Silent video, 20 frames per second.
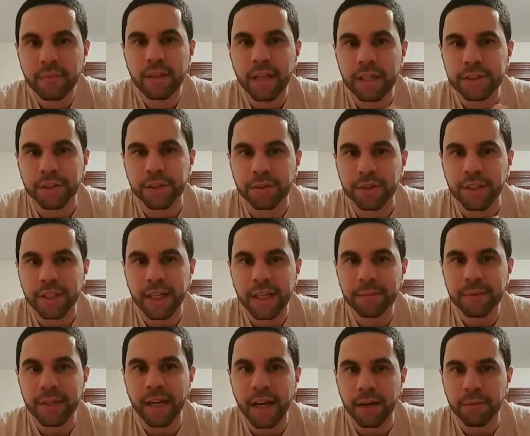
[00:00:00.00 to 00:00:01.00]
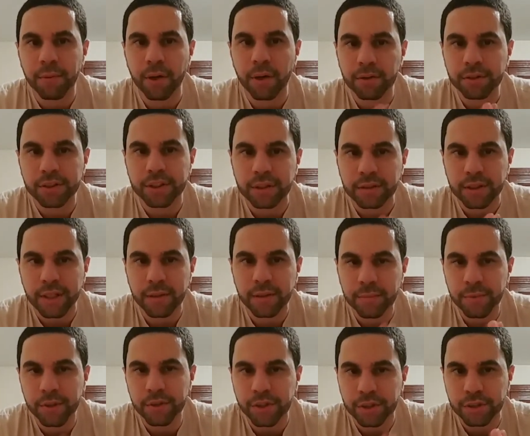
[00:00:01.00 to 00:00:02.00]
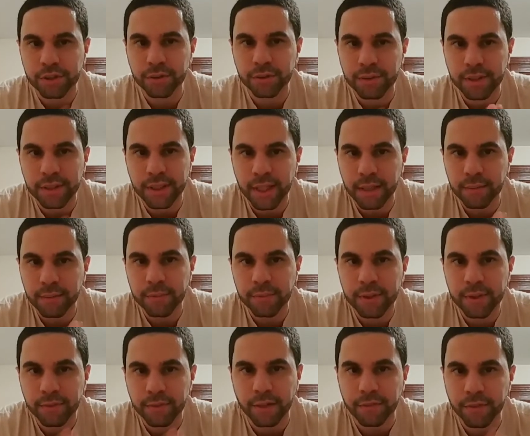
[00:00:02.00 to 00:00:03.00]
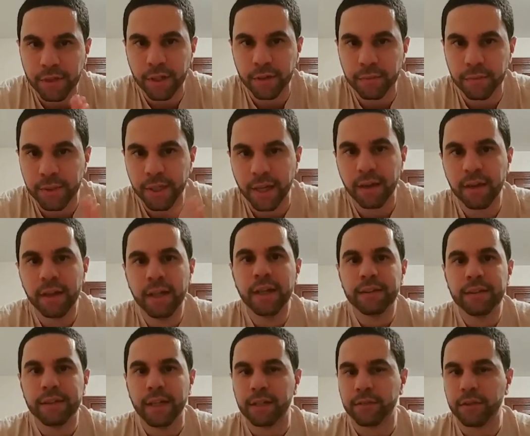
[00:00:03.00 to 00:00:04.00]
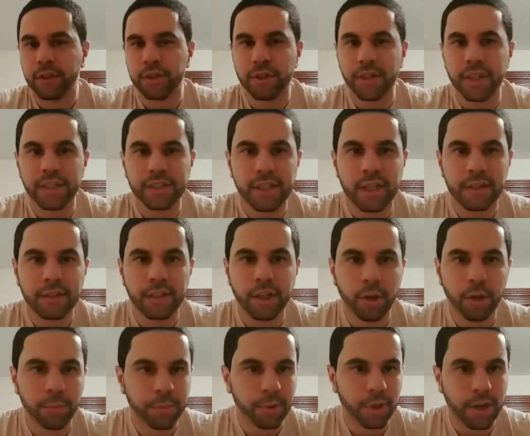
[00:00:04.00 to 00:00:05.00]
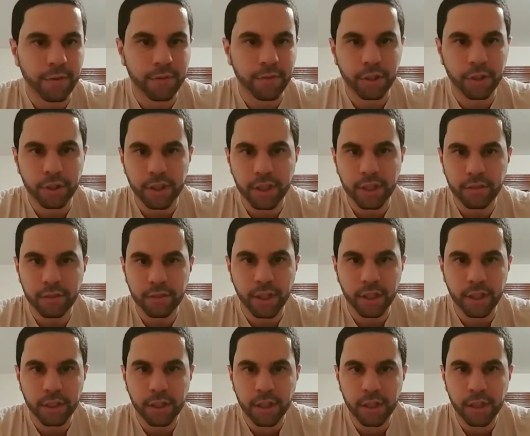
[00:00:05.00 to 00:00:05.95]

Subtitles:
That too in the game. Yeah, I remember listening to music too in the game. Fluffing air. But yeah, thank you for joining us, Anthony. Hope you're having a good evening.